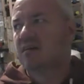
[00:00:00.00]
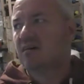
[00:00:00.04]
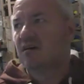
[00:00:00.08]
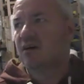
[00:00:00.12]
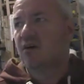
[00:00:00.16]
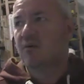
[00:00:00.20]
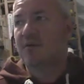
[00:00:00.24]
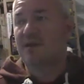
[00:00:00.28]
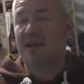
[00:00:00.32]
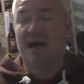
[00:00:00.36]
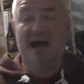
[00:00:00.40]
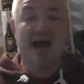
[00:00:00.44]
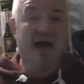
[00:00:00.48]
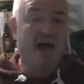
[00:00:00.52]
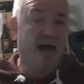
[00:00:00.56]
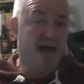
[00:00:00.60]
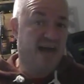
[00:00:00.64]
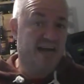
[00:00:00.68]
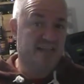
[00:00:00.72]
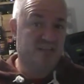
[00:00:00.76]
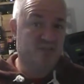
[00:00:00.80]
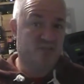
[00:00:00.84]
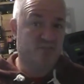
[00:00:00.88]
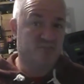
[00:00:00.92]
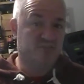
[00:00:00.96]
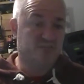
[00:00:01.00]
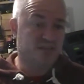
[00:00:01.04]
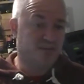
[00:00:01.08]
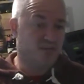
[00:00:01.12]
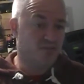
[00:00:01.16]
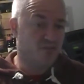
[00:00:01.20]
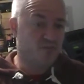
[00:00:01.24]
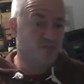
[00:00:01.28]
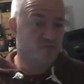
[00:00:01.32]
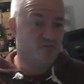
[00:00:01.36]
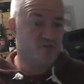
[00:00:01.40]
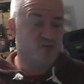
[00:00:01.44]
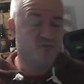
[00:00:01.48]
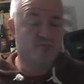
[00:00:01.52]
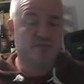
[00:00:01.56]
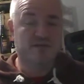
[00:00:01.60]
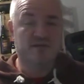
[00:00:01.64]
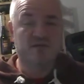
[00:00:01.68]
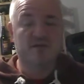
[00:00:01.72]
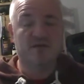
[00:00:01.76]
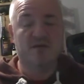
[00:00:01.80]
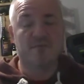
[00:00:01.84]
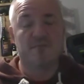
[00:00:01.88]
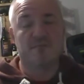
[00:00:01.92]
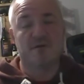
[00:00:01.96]
I mean, I'd love to have a brewery
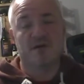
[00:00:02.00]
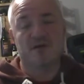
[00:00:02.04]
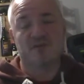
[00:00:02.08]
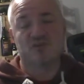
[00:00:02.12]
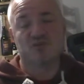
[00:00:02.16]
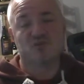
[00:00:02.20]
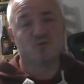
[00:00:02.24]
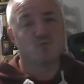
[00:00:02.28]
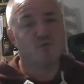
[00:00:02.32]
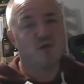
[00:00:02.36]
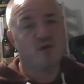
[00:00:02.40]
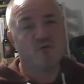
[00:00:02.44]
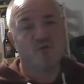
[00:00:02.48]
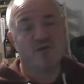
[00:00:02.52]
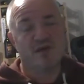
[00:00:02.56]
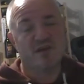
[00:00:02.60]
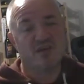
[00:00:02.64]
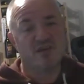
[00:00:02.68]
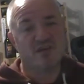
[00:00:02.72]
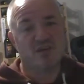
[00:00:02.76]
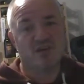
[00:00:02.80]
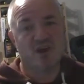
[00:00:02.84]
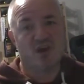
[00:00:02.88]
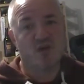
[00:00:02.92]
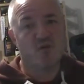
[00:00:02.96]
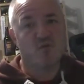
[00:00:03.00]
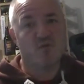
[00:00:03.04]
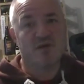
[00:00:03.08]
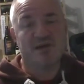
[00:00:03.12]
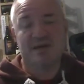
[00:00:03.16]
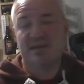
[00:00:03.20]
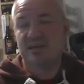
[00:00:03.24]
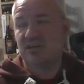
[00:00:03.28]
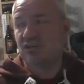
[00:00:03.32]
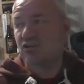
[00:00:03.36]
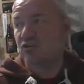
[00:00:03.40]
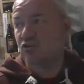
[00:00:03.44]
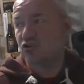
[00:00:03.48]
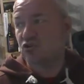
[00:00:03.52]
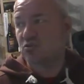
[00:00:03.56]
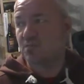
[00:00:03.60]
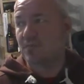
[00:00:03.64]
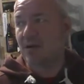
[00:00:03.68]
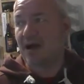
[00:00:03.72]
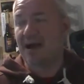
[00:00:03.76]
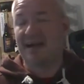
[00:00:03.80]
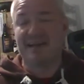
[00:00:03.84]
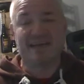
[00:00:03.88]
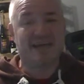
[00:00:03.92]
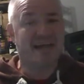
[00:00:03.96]
somewhere where you go where you just
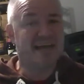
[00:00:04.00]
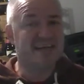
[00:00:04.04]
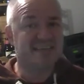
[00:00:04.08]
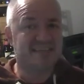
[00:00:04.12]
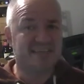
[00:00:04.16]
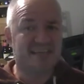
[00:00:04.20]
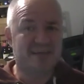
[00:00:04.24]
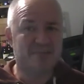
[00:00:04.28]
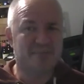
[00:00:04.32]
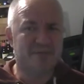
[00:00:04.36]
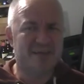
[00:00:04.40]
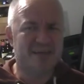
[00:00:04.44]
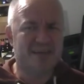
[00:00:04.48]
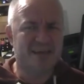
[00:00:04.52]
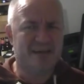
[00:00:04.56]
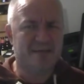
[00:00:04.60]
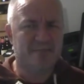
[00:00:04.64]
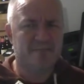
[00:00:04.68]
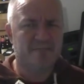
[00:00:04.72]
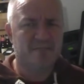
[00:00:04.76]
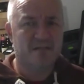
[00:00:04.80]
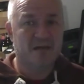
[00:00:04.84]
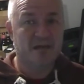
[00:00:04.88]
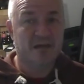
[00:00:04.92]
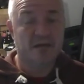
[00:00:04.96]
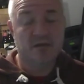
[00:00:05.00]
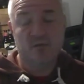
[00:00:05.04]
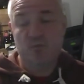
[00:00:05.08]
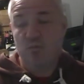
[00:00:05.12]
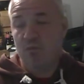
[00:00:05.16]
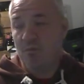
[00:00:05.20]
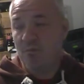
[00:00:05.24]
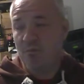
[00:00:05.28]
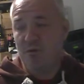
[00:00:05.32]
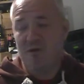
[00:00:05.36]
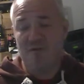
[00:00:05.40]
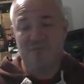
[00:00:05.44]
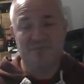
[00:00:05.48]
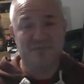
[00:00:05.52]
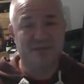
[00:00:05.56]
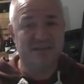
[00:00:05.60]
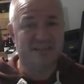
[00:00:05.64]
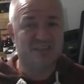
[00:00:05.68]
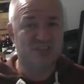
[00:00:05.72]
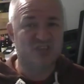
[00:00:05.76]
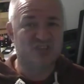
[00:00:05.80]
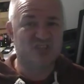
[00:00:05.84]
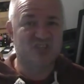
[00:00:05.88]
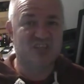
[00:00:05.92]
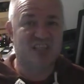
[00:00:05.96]
buy an out-of-date beer. It wouldn't bother me in
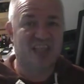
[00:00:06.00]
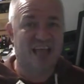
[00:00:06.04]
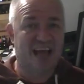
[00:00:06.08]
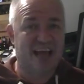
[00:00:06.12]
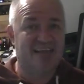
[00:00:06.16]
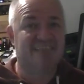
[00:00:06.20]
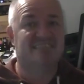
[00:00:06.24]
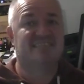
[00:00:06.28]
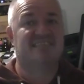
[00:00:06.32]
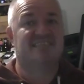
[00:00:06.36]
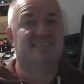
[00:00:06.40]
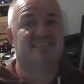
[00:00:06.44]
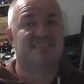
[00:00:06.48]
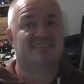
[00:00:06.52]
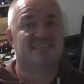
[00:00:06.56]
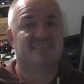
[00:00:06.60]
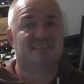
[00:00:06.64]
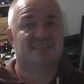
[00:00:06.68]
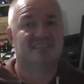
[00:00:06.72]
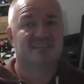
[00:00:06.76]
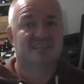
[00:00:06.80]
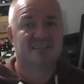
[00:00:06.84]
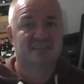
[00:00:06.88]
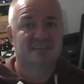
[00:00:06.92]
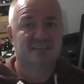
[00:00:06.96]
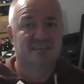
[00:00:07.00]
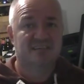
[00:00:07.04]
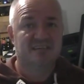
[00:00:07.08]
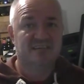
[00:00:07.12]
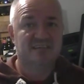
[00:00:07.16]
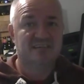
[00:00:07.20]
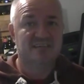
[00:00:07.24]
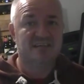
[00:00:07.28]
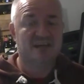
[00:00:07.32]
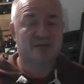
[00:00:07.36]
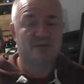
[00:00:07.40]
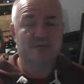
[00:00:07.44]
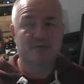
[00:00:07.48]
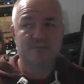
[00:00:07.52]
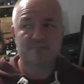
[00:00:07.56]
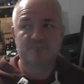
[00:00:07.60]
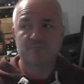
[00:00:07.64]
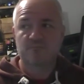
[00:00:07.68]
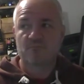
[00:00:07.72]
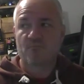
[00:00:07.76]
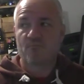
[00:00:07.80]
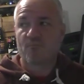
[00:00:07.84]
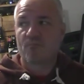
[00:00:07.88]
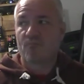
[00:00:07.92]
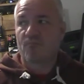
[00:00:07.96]
the slightest, you know.
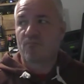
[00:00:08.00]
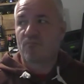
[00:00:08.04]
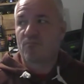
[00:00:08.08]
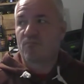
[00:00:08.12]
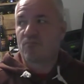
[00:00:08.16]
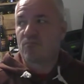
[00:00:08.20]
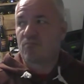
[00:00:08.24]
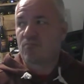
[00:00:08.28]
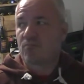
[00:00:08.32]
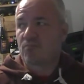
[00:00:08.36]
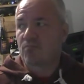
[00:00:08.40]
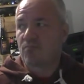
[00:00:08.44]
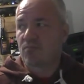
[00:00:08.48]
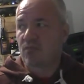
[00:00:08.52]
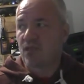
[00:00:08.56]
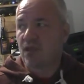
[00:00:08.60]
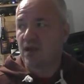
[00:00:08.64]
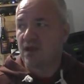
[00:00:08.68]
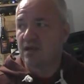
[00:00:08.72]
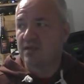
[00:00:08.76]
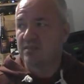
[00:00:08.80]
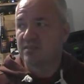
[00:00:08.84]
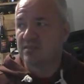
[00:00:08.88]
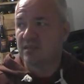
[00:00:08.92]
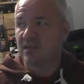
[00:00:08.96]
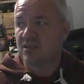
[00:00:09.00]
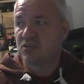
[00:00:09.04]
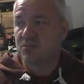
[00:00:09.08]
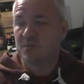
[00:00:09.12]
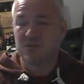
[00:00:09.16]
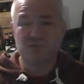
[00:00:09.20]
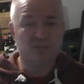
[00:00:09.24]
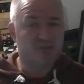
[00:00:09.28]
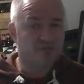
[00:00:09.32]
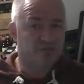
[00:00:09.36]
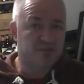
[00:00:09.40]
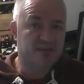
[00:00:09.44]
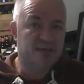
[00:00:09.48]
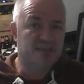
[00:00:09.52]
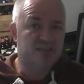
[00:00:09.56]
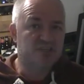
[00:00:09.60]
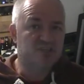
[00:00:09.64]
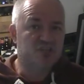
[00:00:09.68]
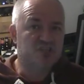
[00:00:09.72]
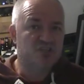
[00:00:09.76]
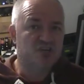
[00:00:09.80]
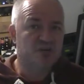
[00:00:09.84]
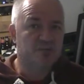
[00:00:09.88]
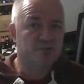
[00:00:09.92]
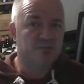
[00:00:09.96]
And especially if you're getting it
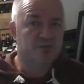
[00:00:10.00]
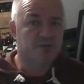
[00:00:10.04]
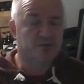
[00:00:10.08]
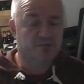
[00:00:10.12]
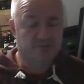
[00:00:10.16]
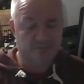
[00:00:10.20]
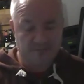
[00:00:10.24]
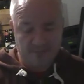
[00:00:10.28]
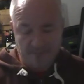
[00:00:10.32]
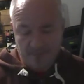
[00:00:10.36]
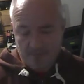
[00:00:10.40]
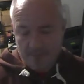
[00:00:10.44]
cheap enough.